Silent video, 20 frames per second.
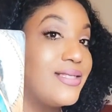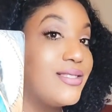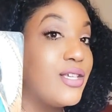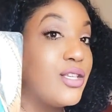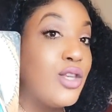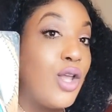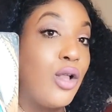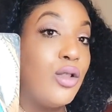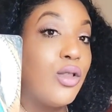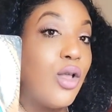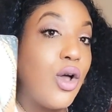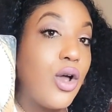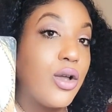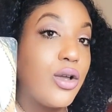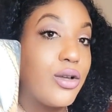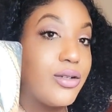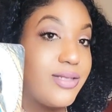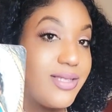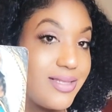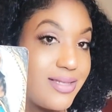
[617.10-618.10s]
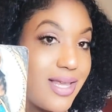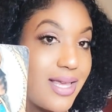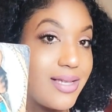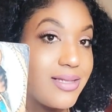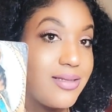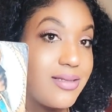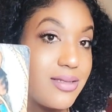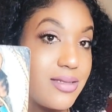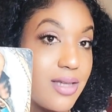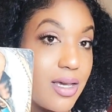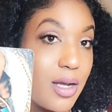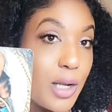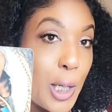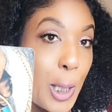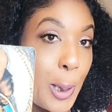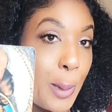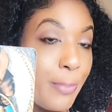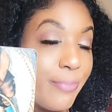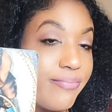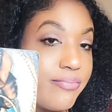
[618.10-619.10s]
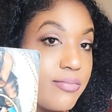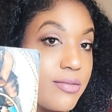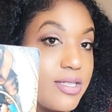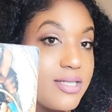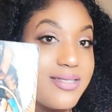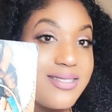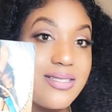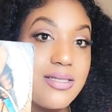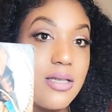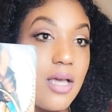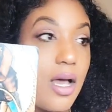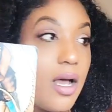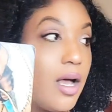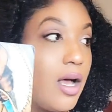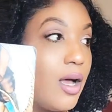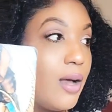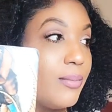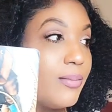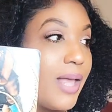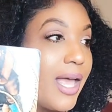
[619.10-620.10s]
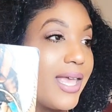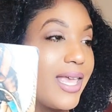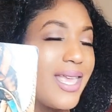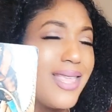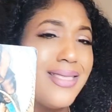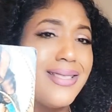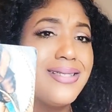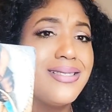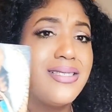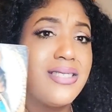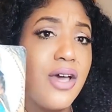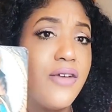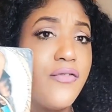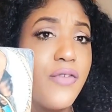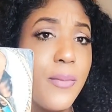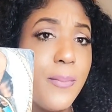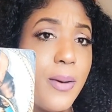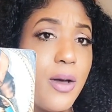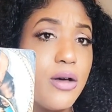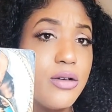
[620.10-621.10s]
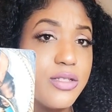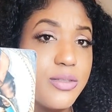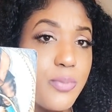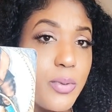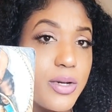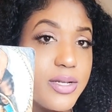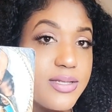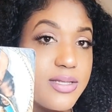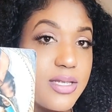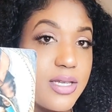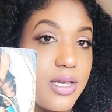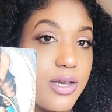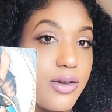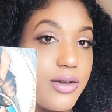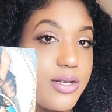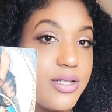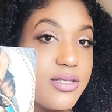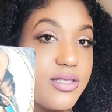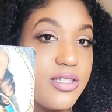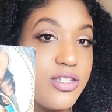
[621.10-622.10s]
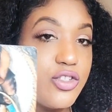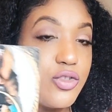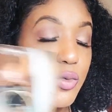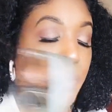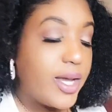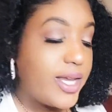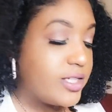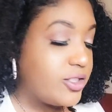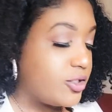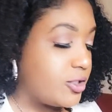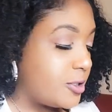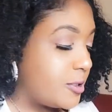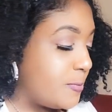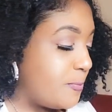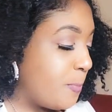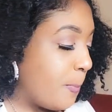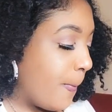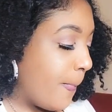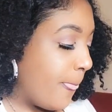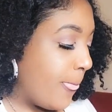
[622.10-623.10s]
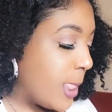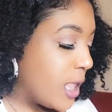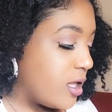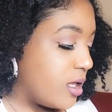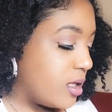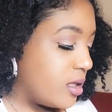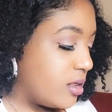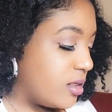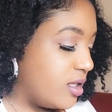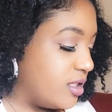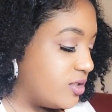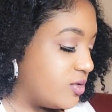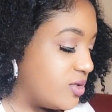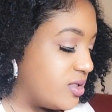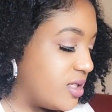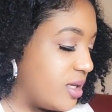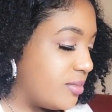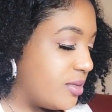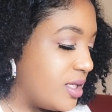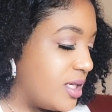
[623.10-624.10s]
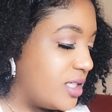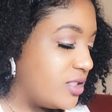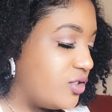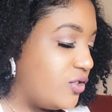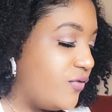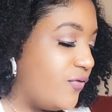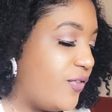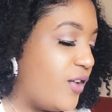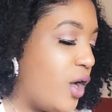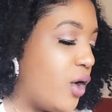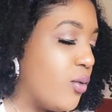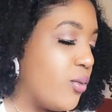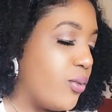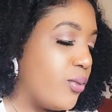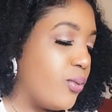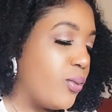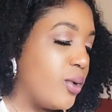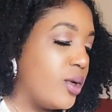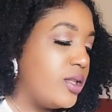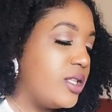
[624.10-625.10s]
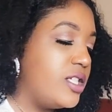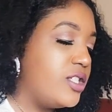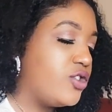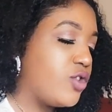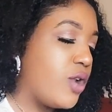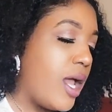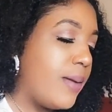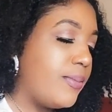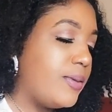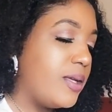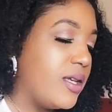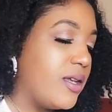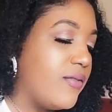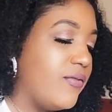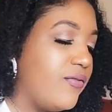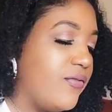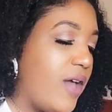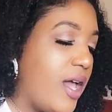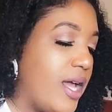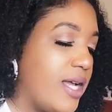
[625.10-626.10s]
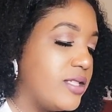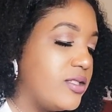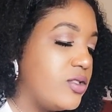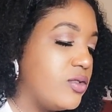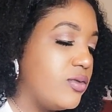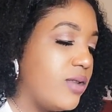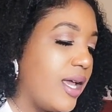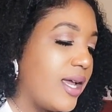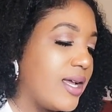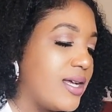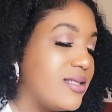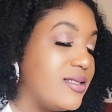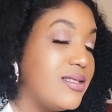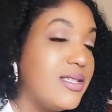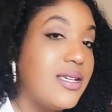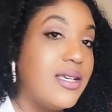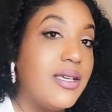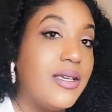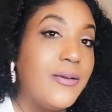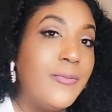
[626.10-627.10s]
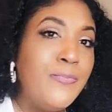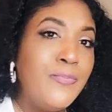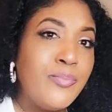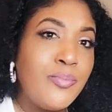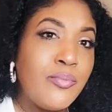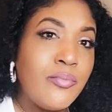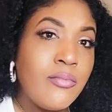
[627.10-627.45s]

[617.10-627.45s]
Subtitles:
to no longer stay stuck like in this self-imposed prison here in this situation. This was something that you felt really trapped and confined to. Like I said,